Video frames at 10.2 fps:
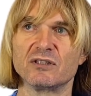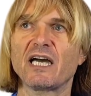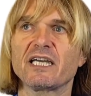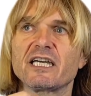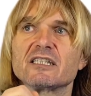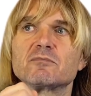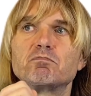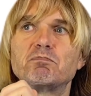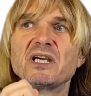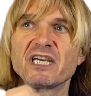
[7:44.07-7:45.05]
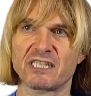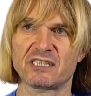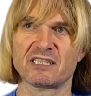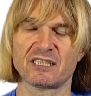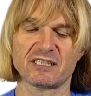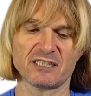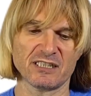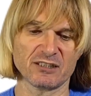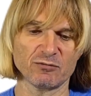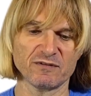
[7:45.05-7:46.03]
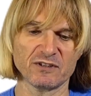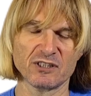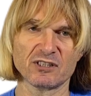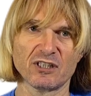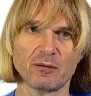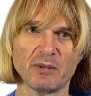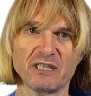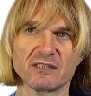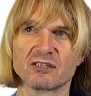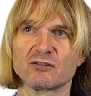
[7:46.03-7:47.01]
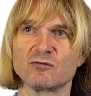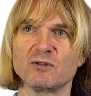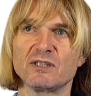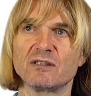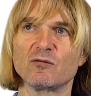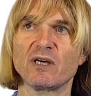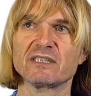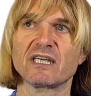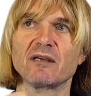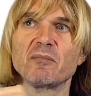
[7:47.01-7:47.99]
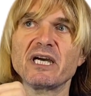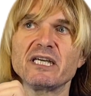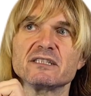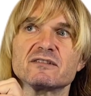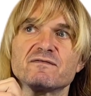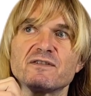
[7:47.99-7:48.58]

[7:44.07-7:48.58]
I had biggest success with these turbines when I made